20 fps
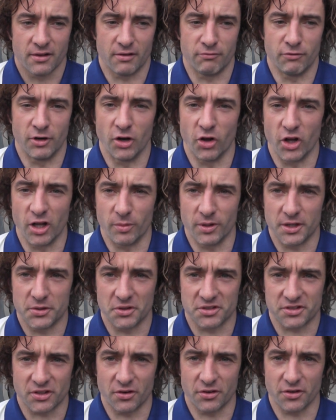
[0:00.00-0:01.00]
reliable
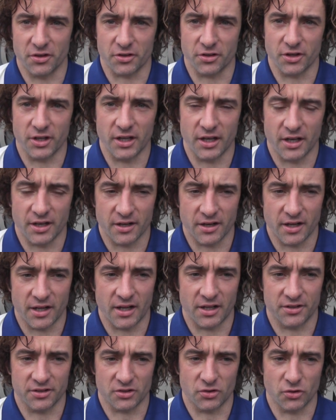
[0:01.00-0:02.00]
to a certain degree and
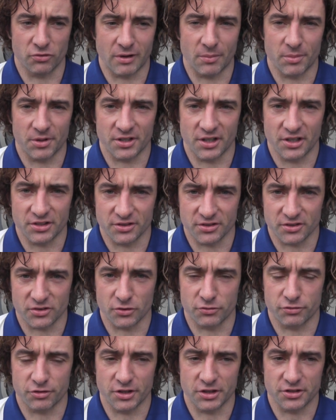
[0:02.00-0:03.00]
has a good reputation, a
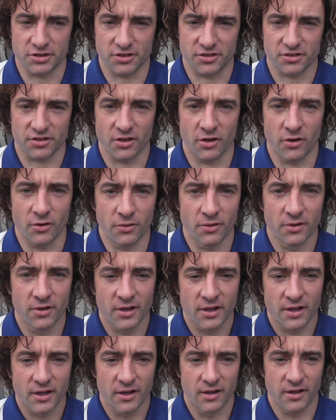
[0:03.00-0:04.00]
good tradition, so
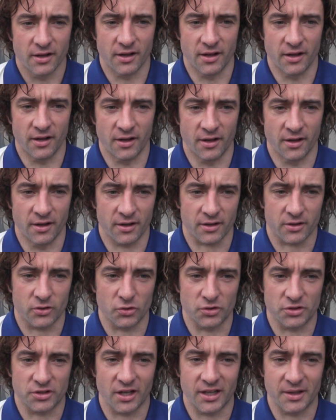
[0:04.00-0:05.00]

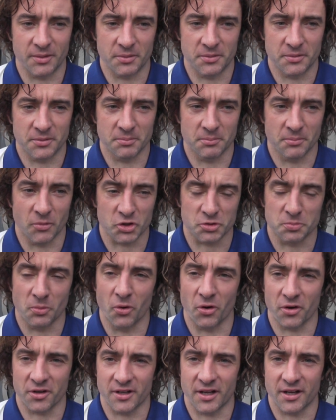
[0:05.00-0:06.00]
couldn't tell you much
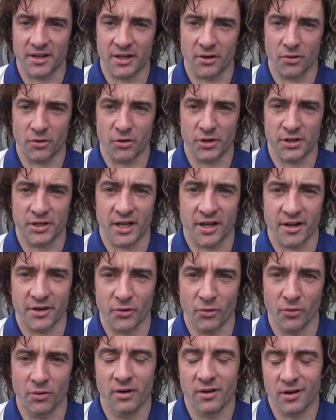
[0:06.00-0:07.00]
more than that now, only that I
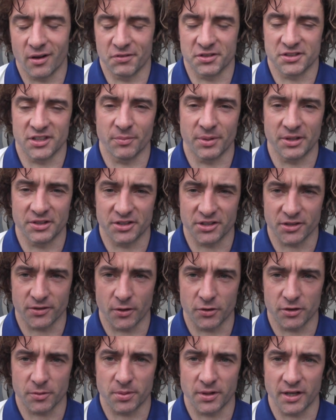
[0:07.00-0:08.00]
know. Obviously, I've been to the
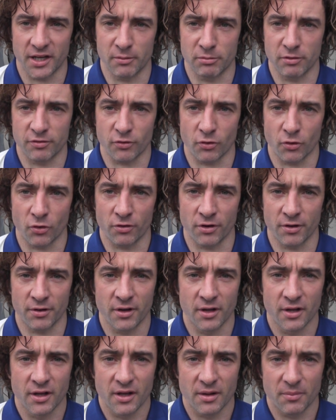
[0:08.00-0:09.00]
ground to play here before and
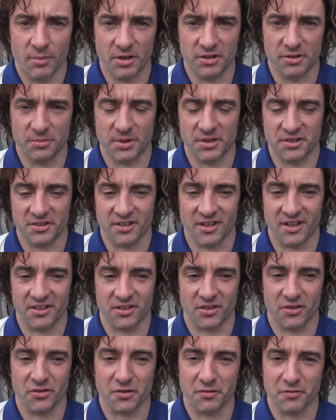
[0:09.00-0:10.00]
bits and pieces of that,
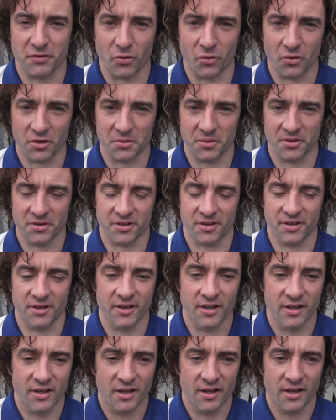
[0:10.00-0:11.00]
so I'm looking forward to it
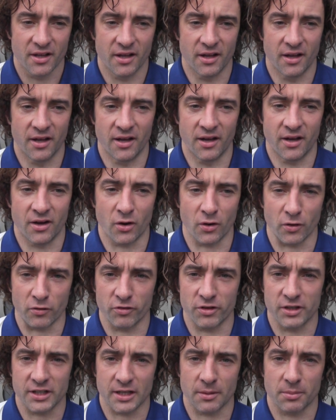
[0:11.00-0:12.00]
and
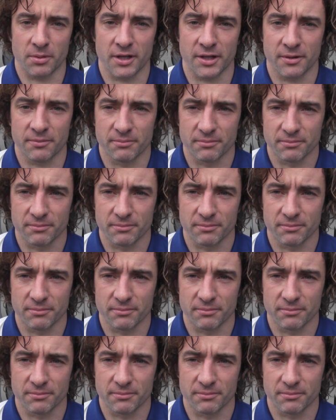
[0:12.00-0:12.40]
hungry to get playing.